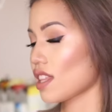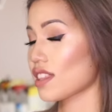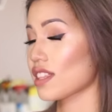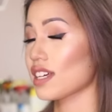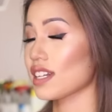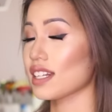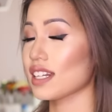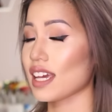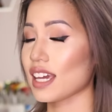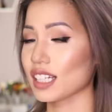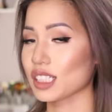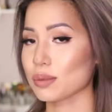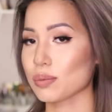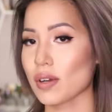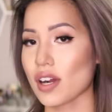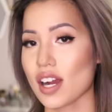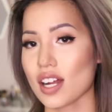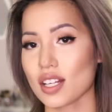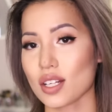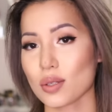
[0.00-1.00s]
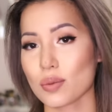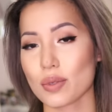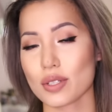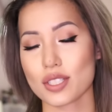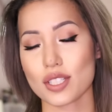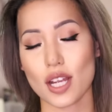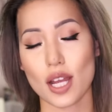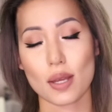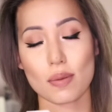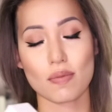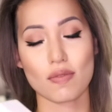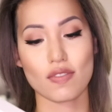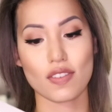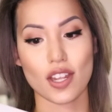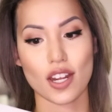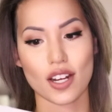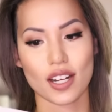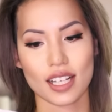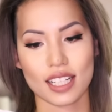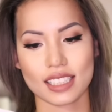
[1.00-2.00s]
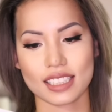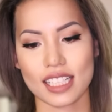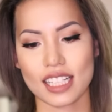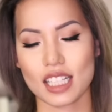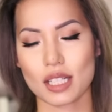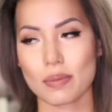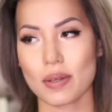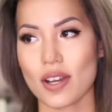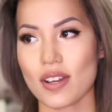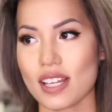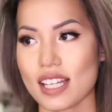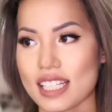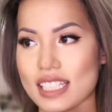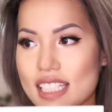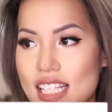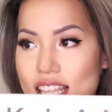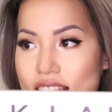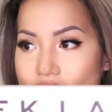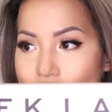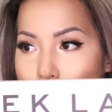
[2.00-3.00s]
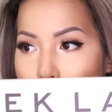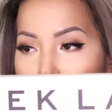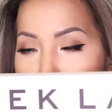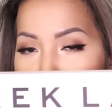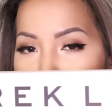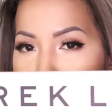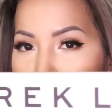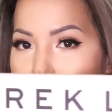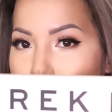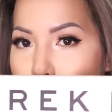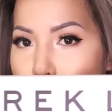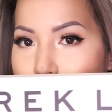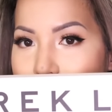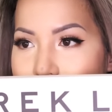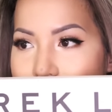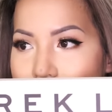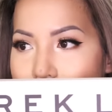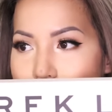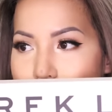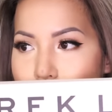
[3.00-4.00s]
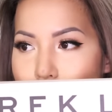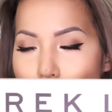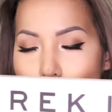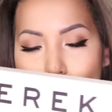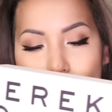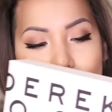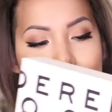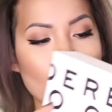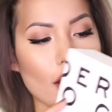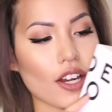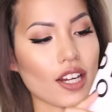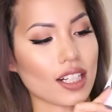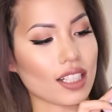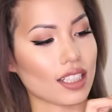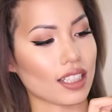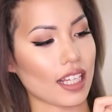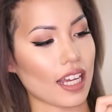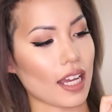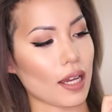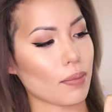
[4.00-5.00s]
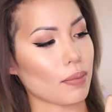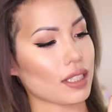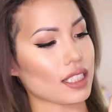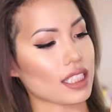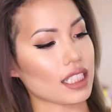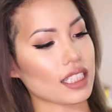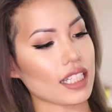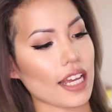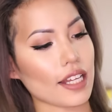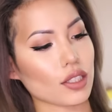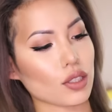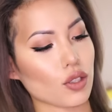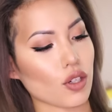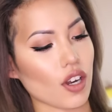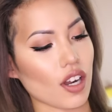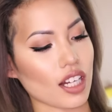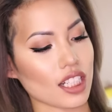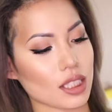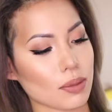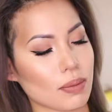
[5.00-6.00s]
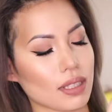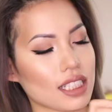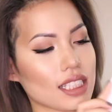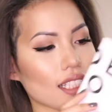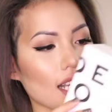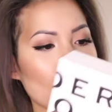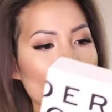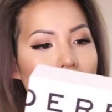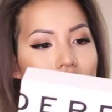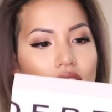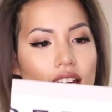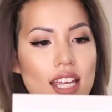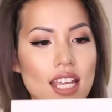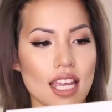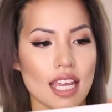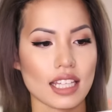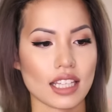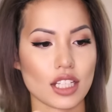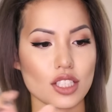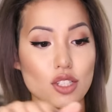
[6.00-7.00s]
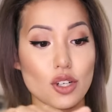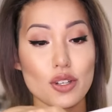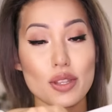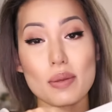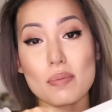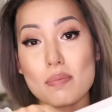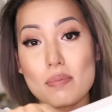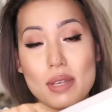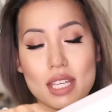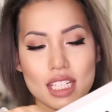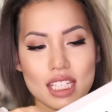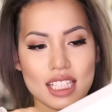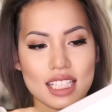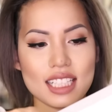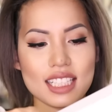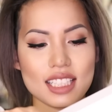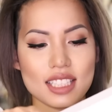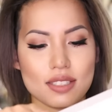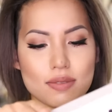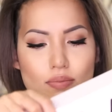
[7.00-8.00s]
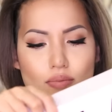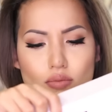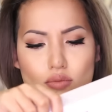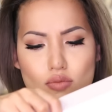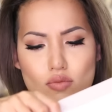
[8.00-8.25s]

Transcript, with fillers: The next product, which I'm very excited about, is this perfume set from Derek Lam. It's the ten Crosby set, and these are the minis.